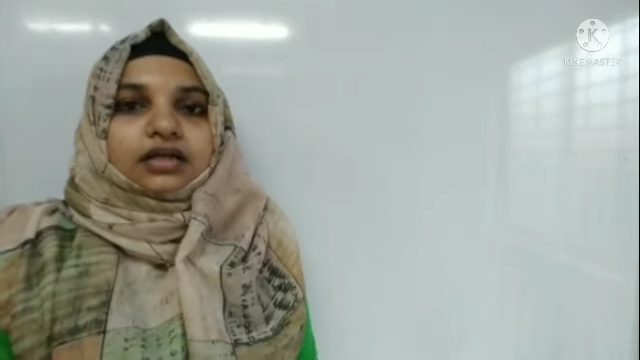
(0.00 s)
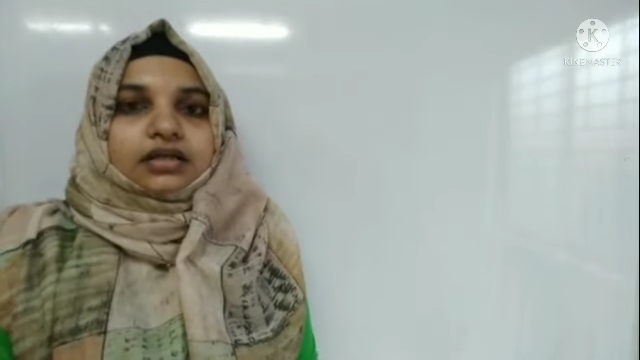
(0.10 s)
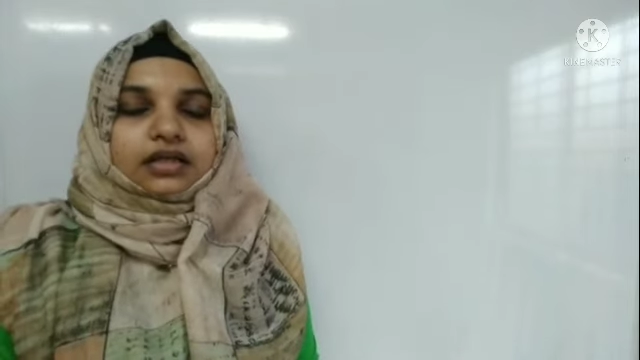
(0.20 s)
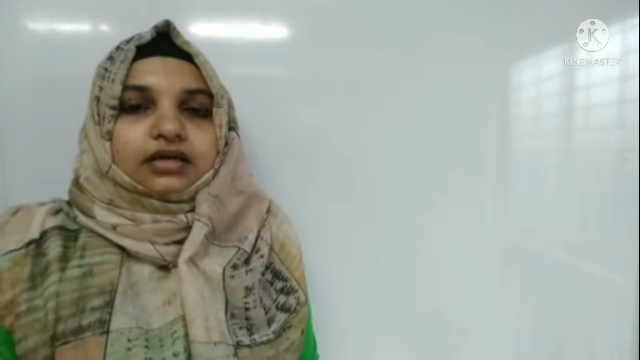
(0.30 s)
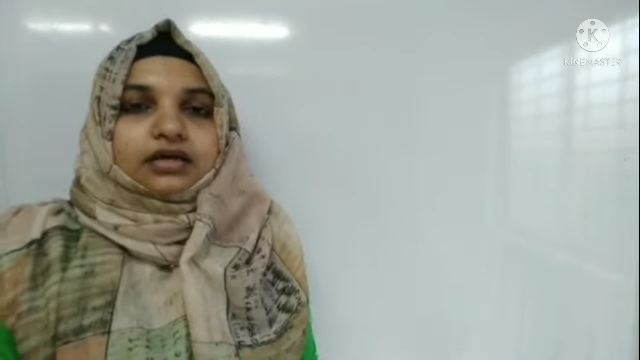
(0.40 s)

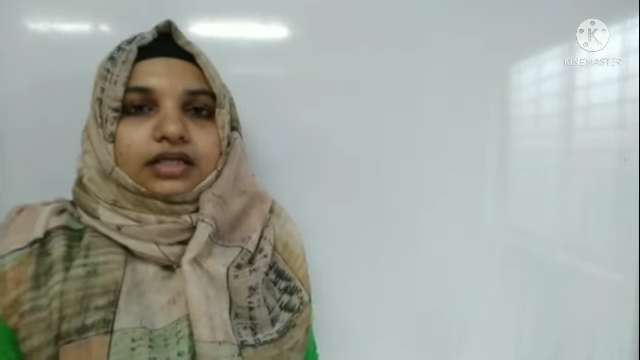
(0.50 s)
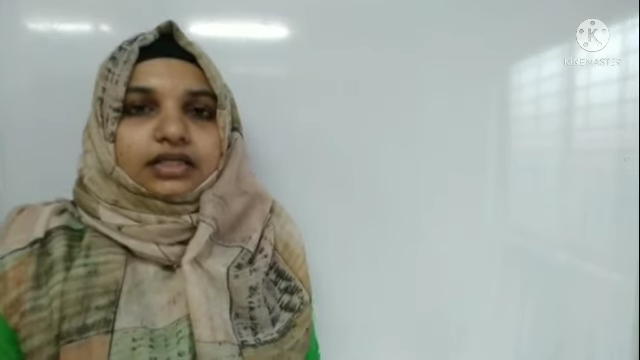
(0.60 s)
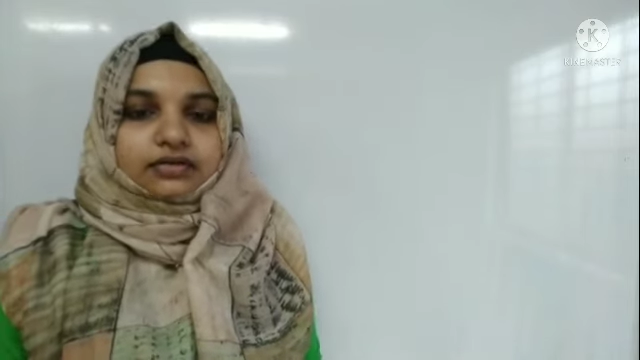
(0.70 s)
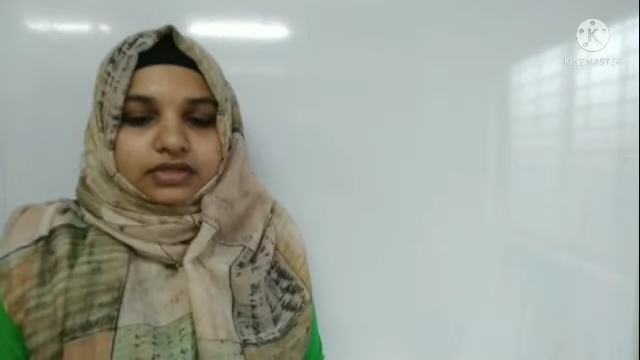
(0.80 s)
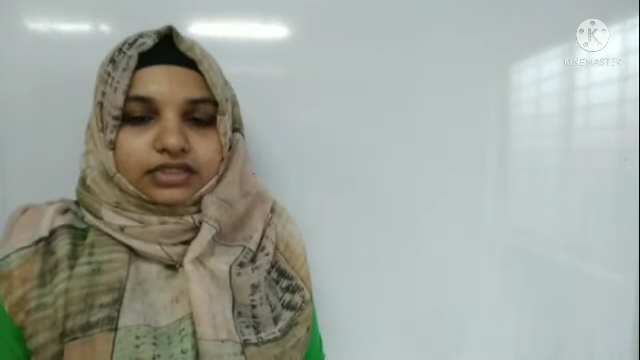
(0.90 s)
In the good
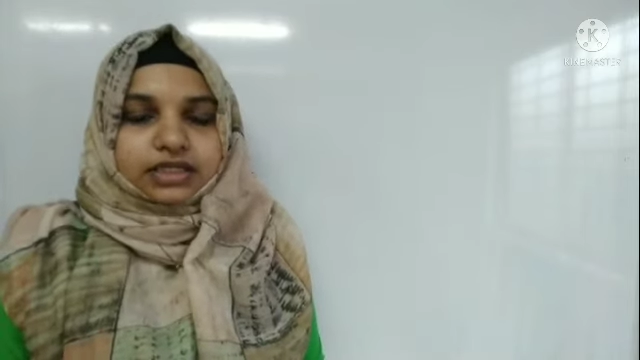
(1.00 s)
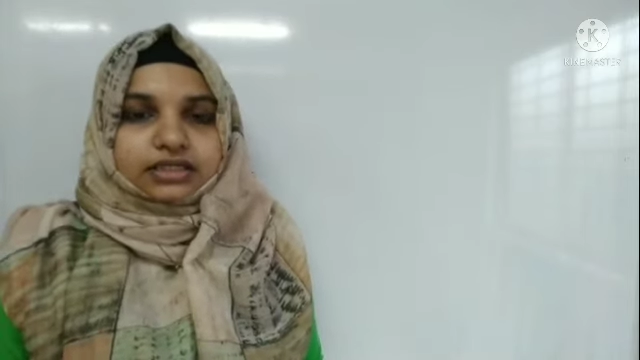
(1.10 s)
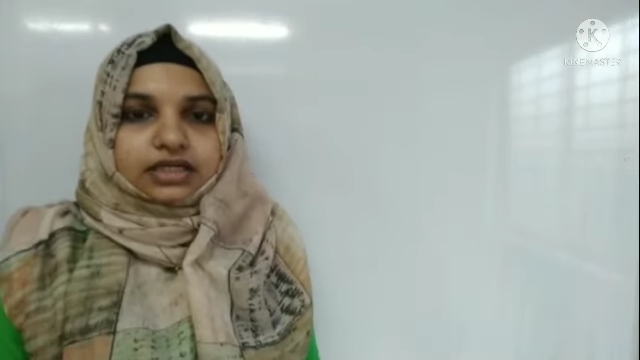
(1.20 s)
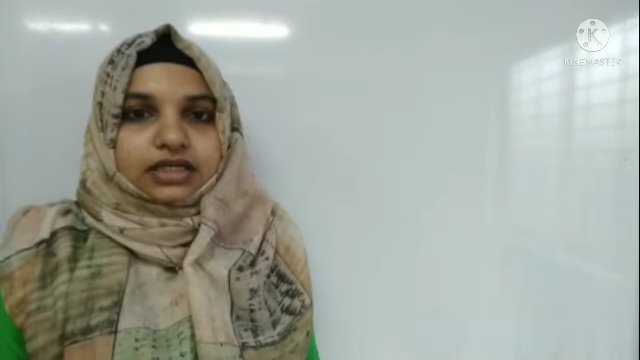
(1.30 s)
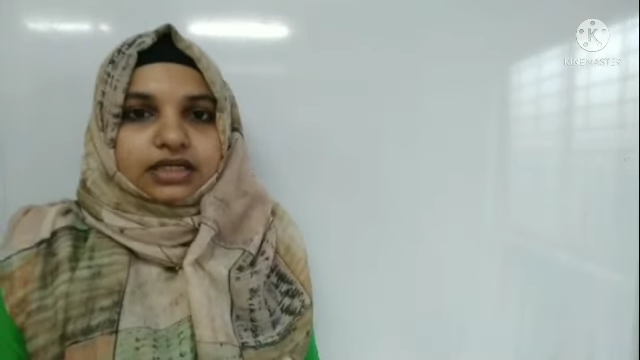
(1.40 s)
morning, we
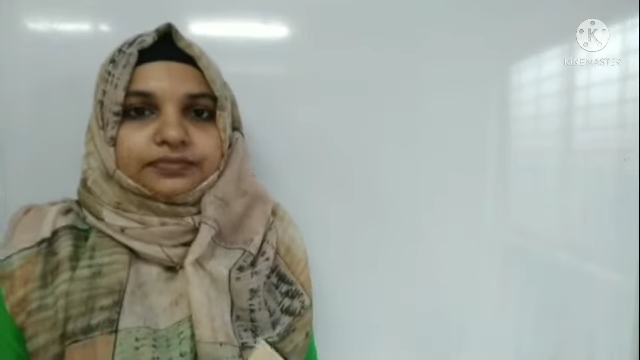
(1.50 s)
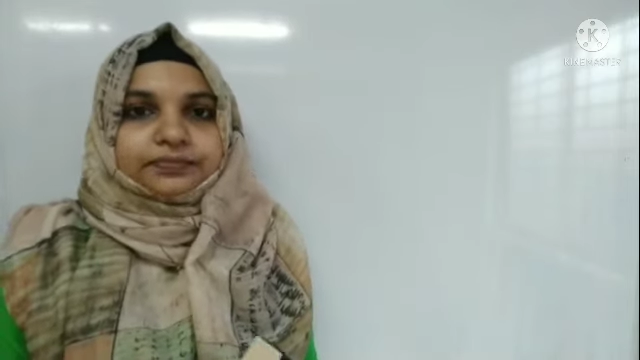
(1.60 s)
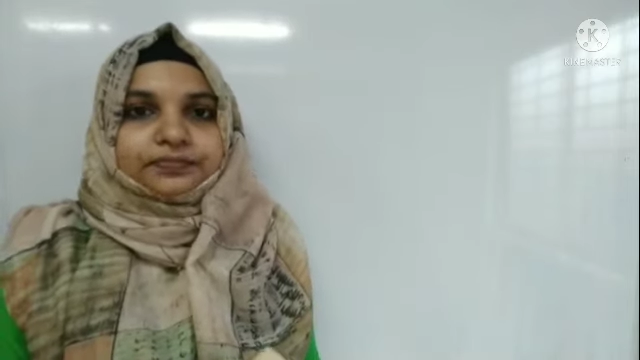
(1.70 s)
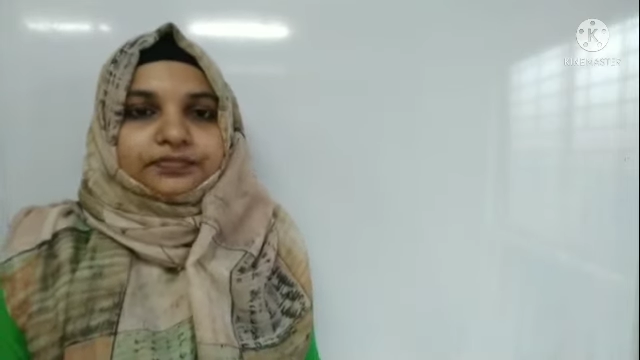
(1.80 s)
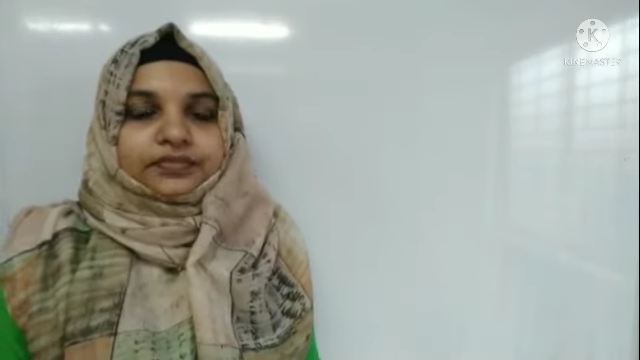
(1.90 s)
share
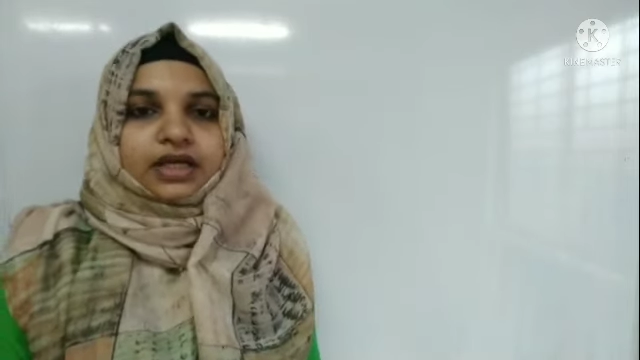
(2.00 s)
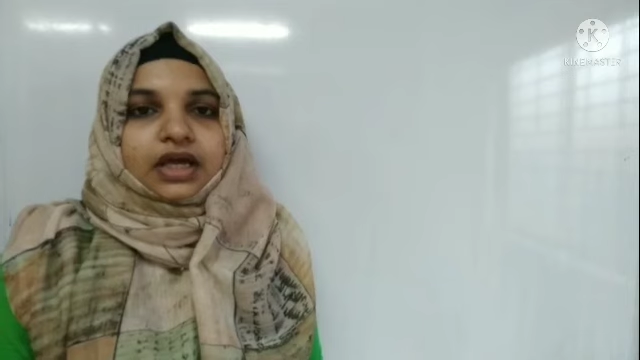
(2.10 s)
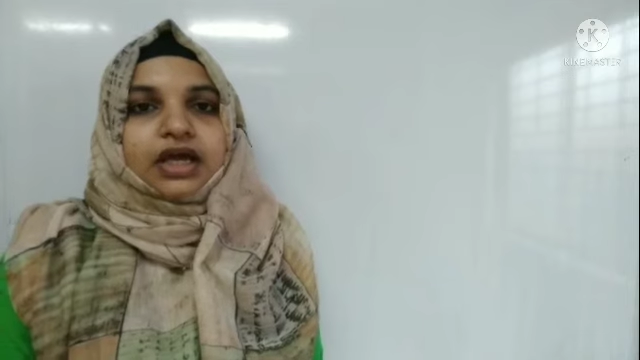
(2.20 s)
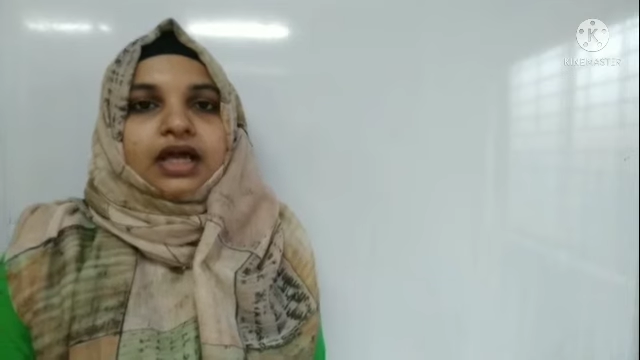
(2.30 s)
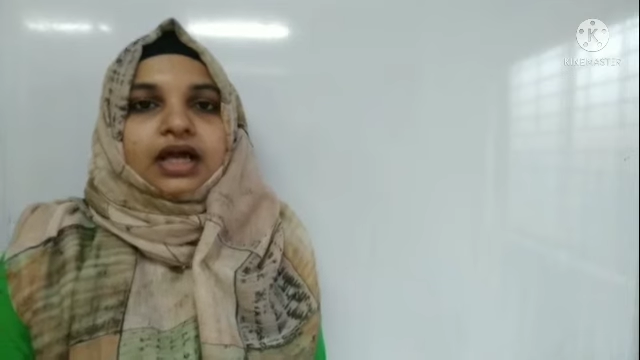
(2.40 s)
students.
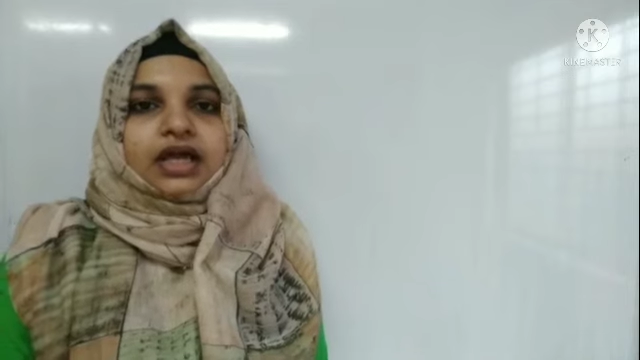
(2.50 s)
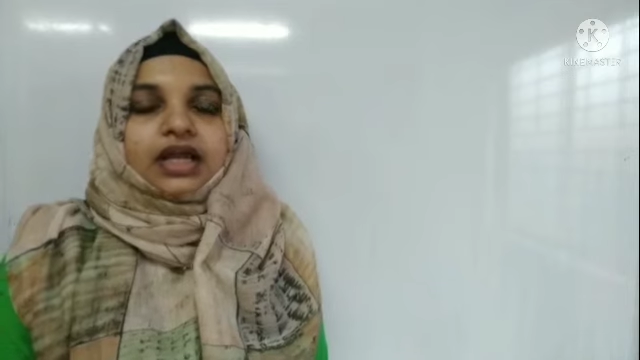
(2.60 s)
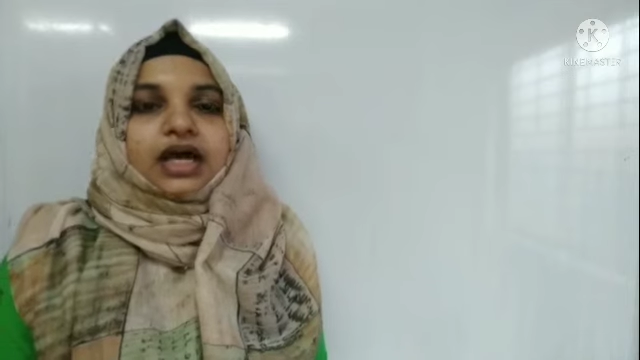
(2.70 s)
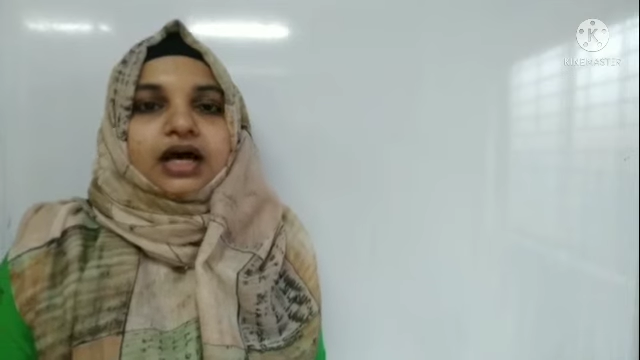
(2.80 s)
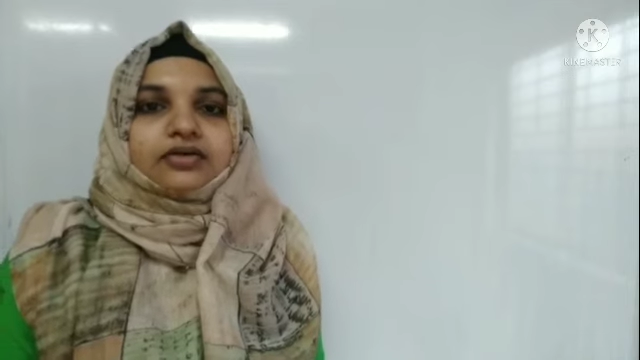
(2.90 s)

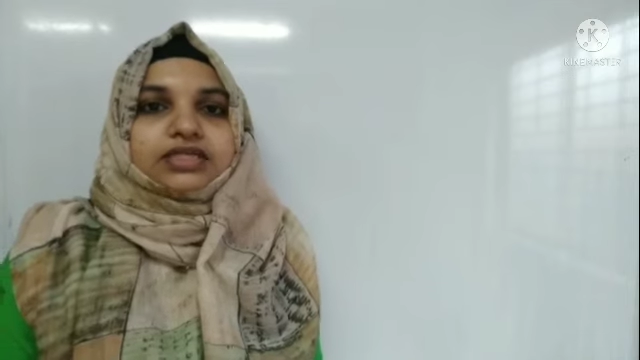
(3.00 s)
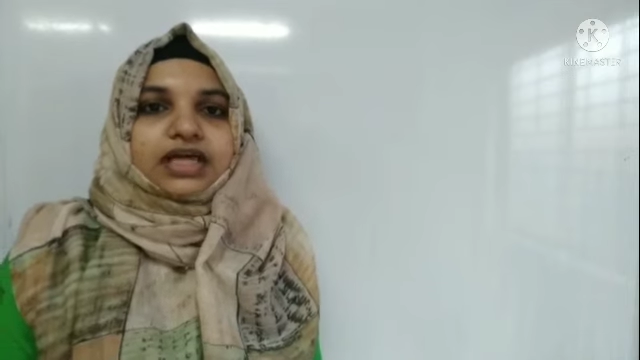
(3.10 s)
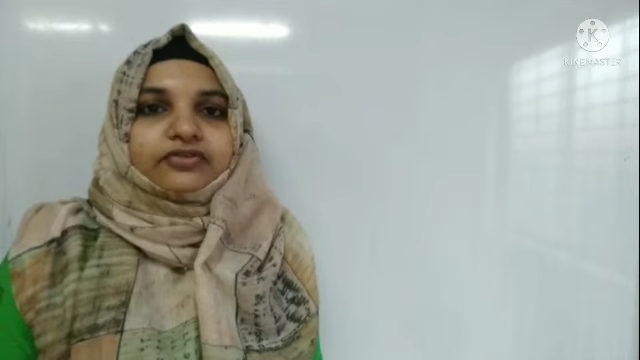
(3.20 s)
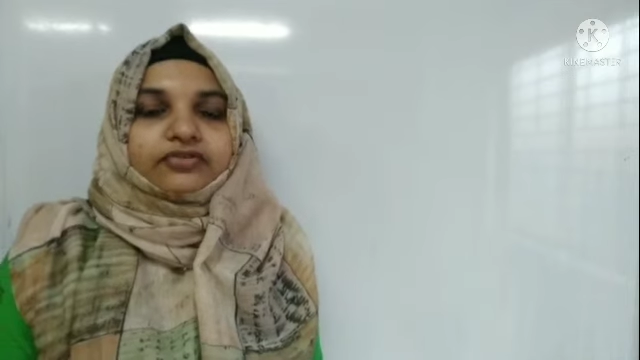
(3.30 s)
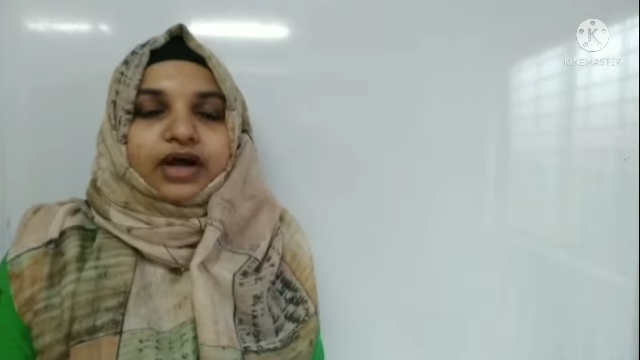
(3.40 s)
In the
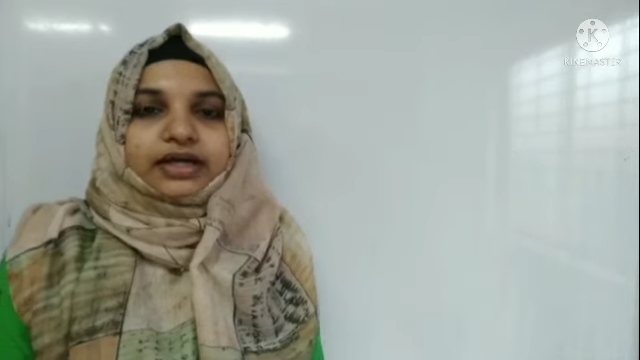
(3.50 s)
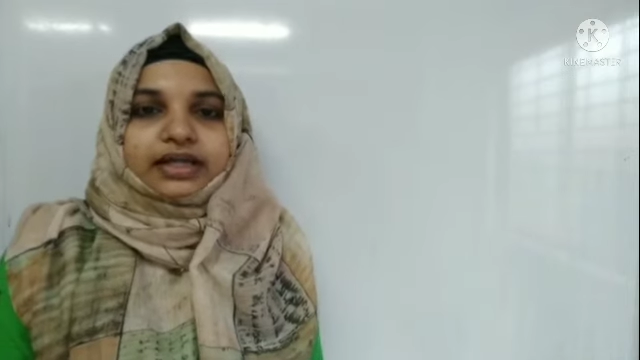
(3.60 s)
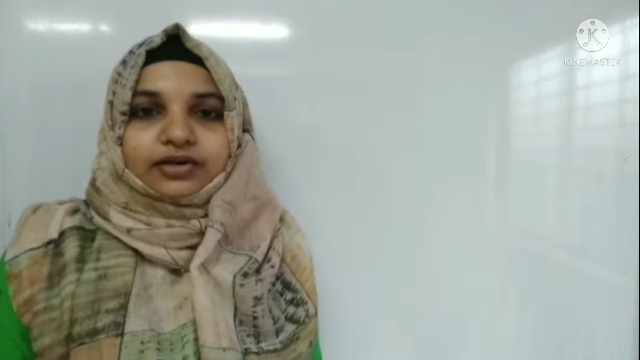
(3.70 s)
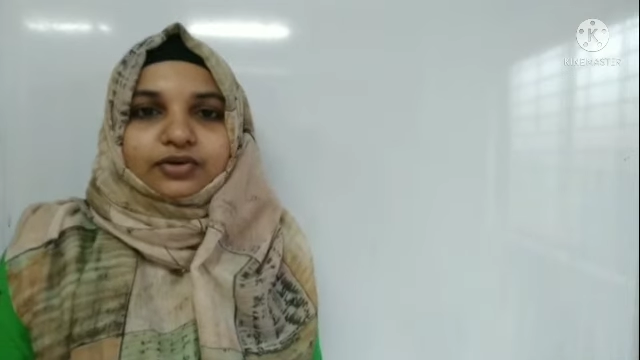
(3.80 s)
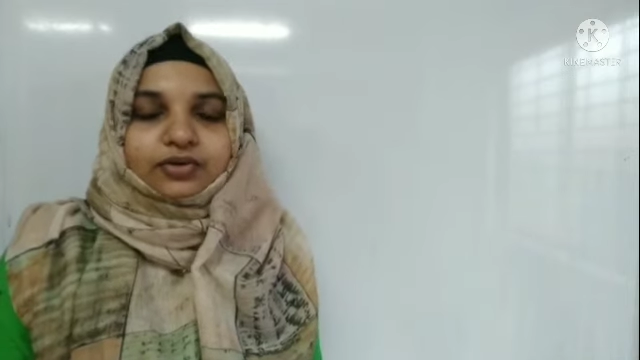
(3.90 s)
same part,
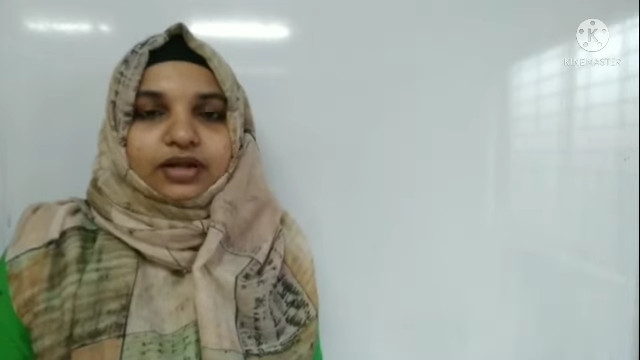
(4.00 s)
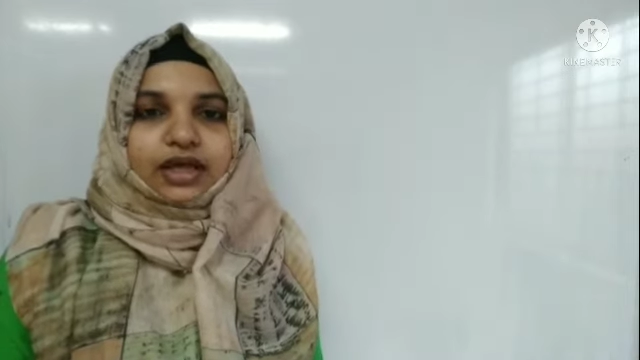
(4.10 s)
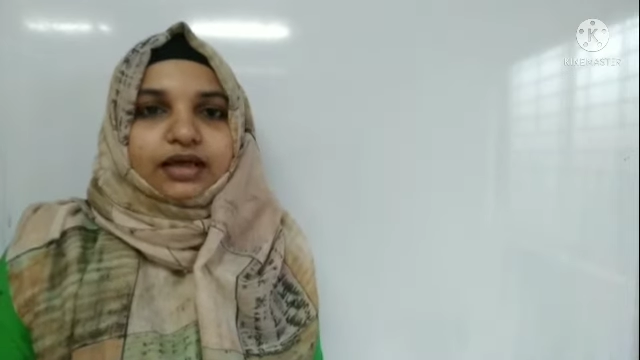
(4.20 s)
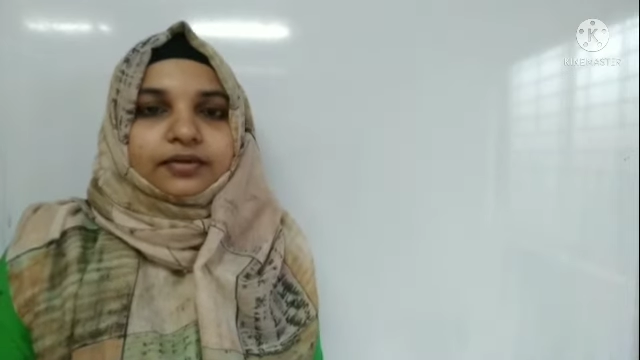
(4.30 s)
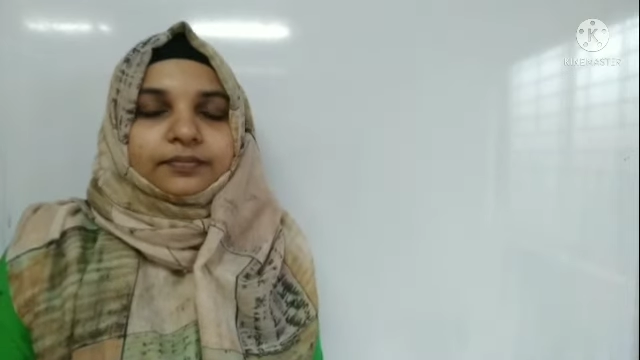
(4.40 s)
we go
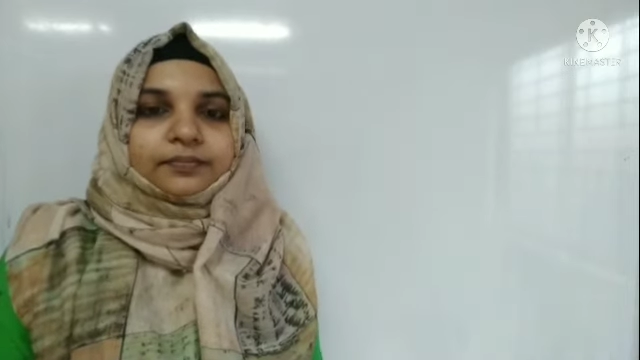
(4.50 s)
there.